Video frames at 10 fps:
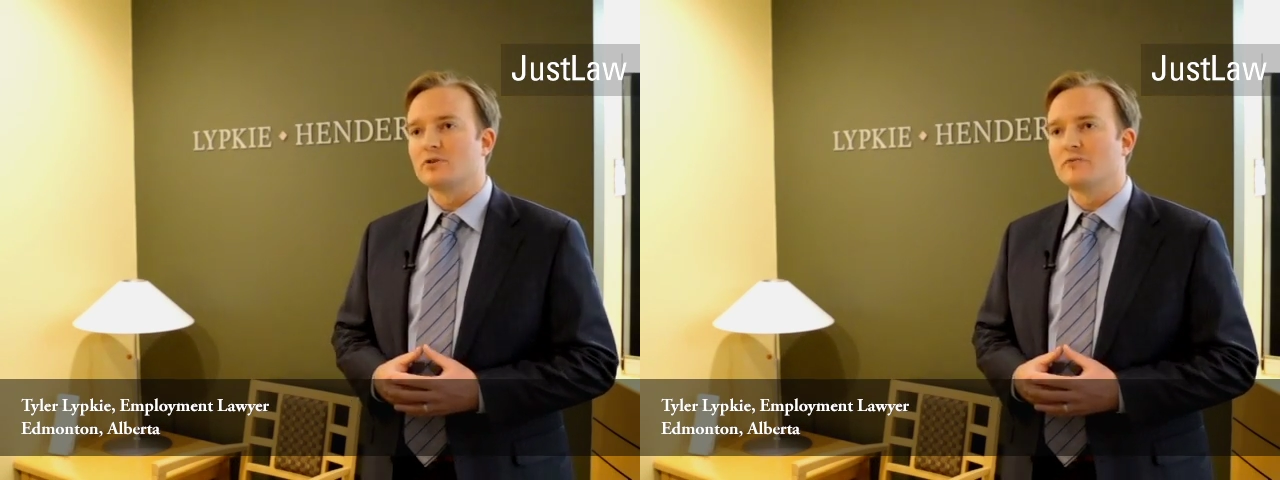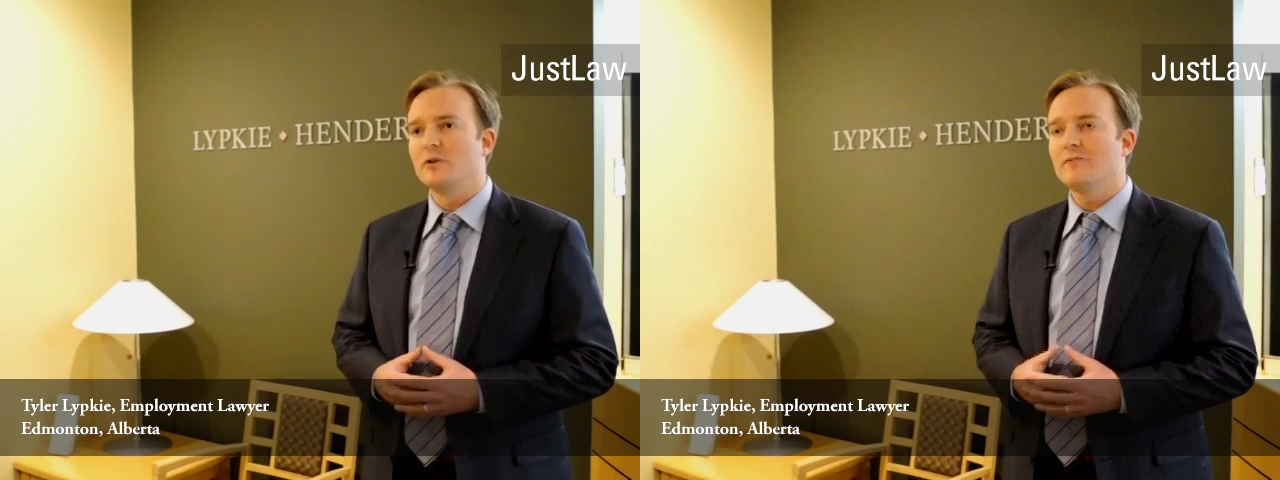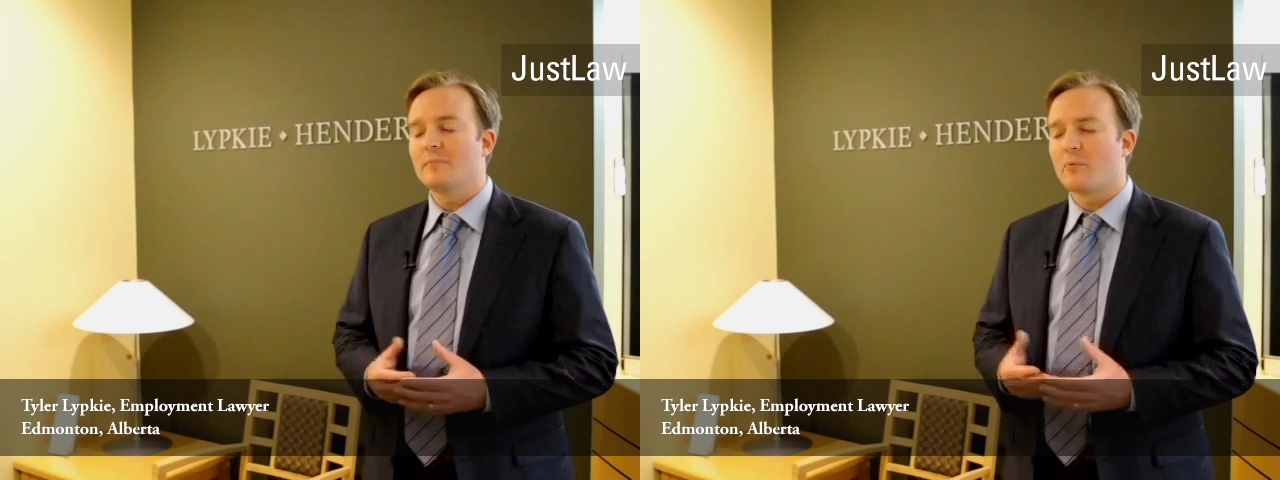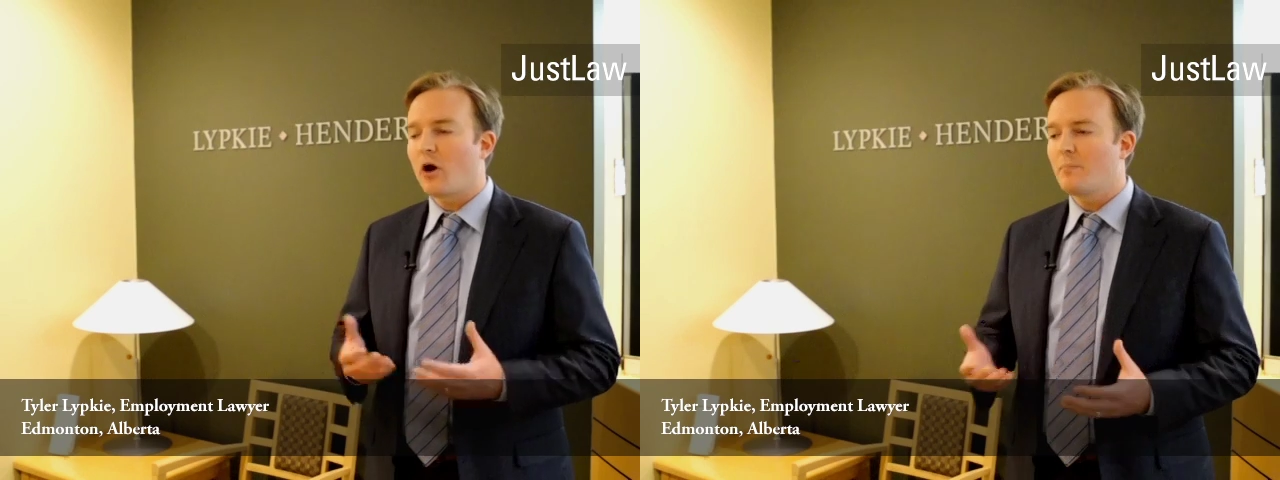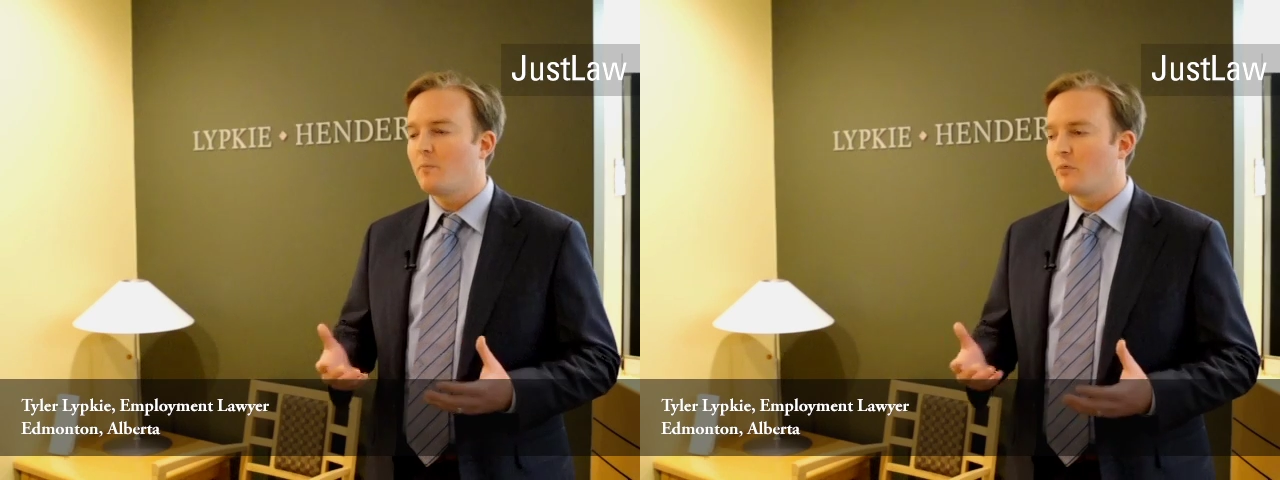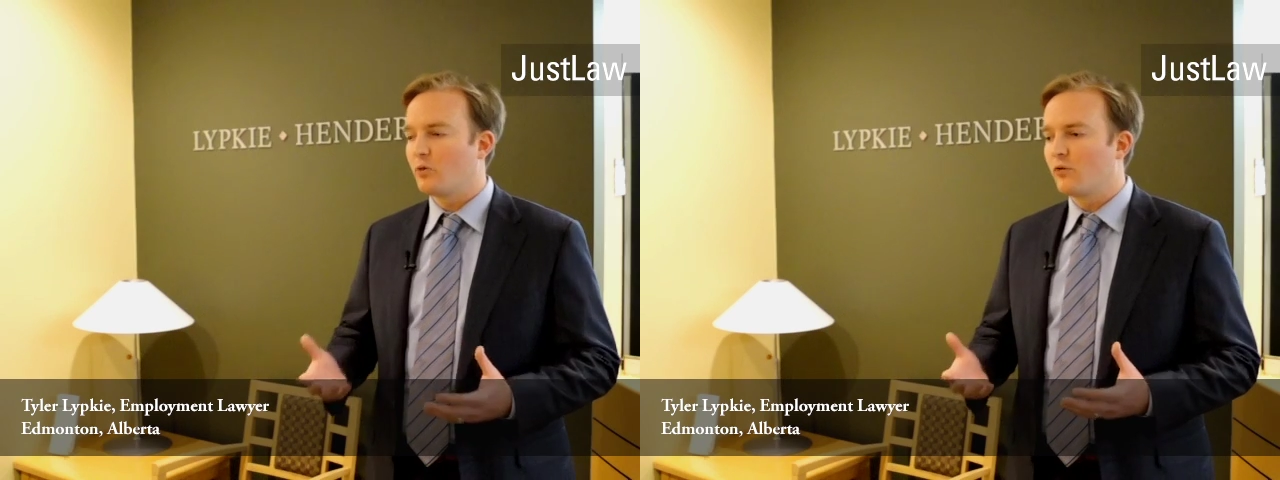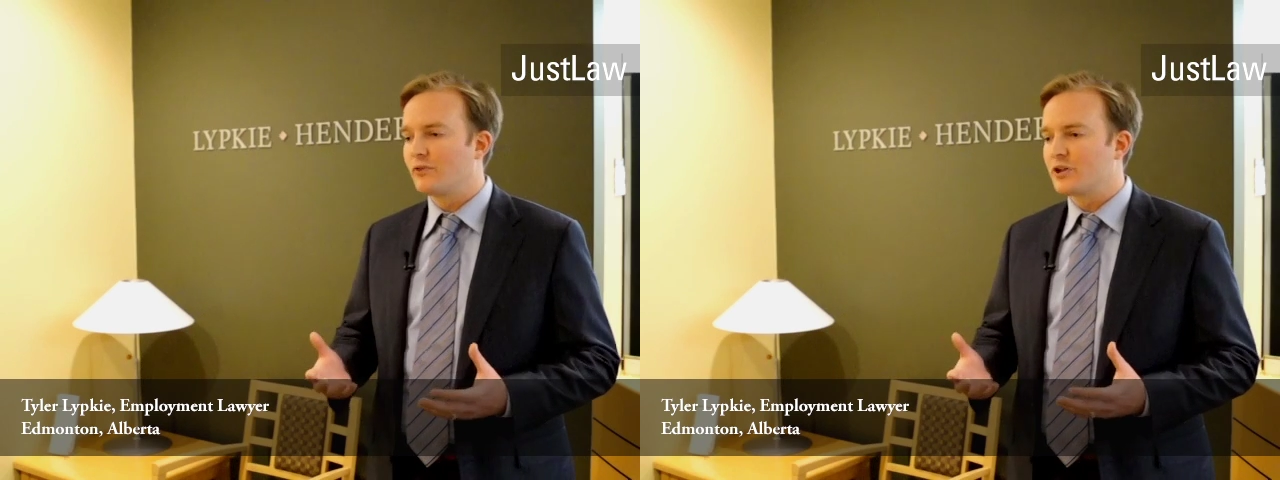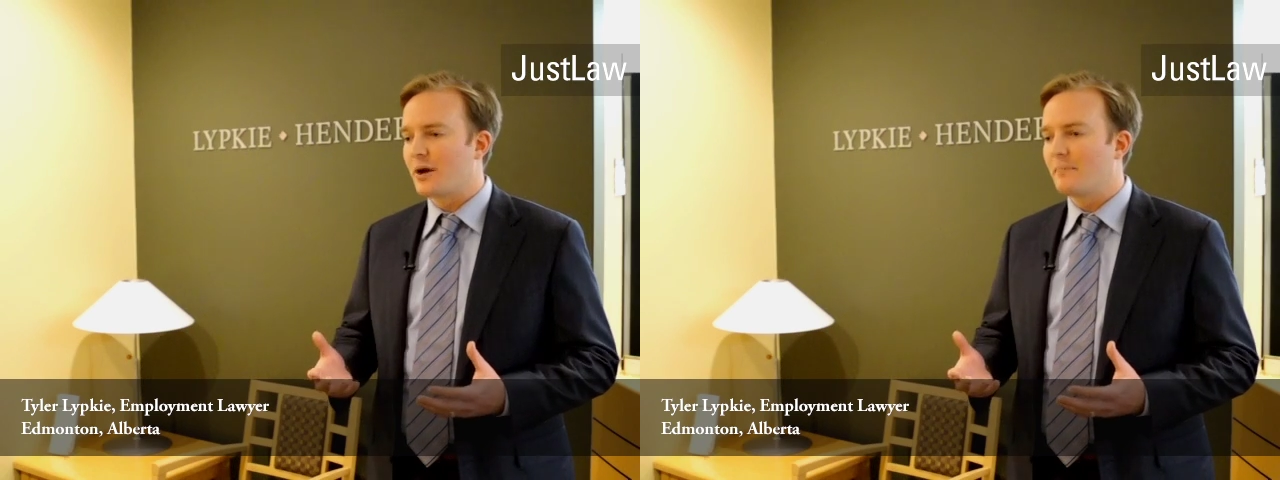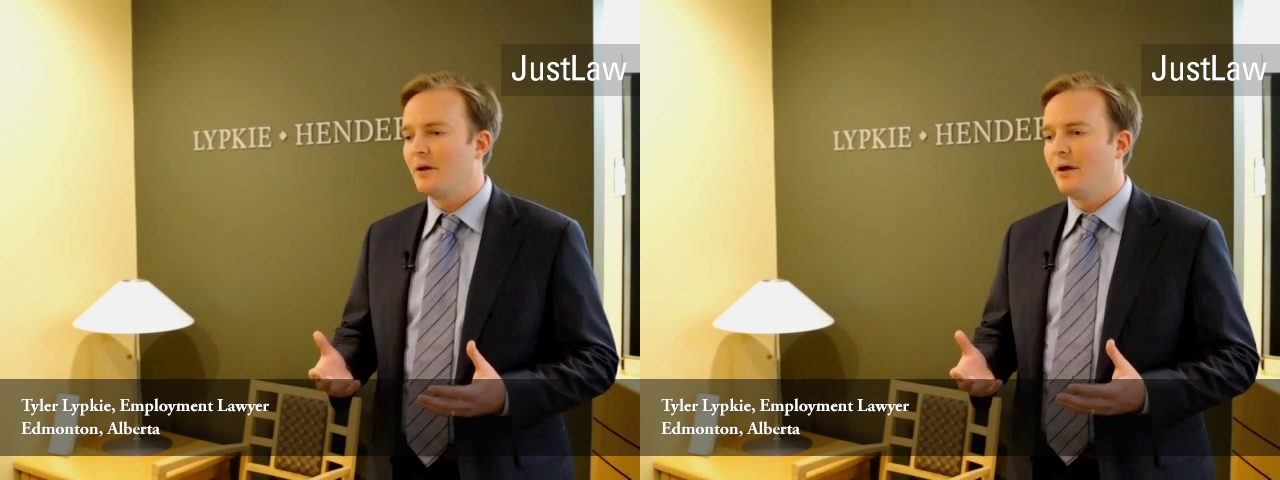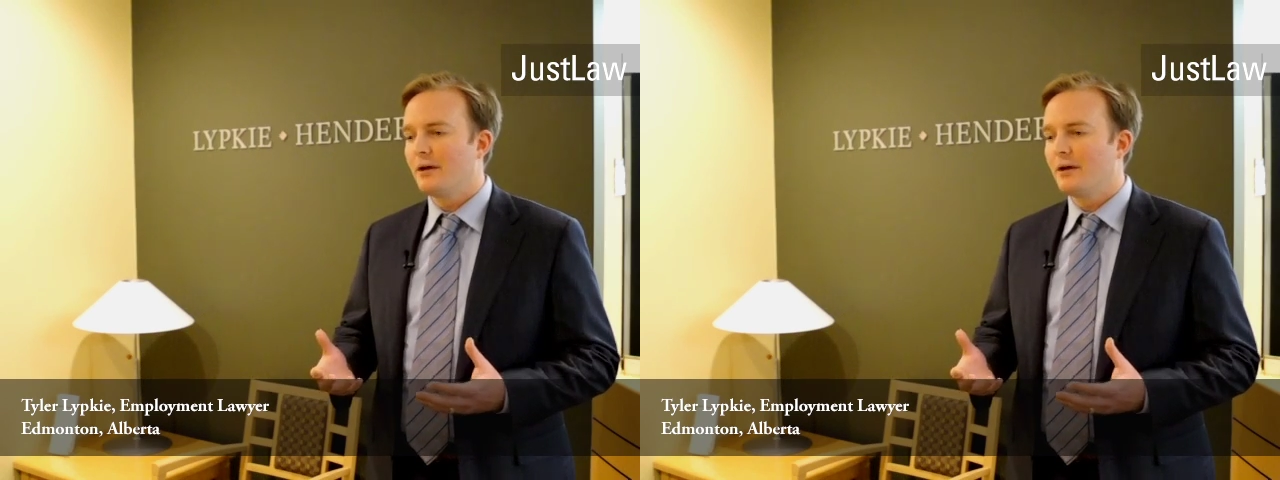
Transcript: So if you have a problem with overtime,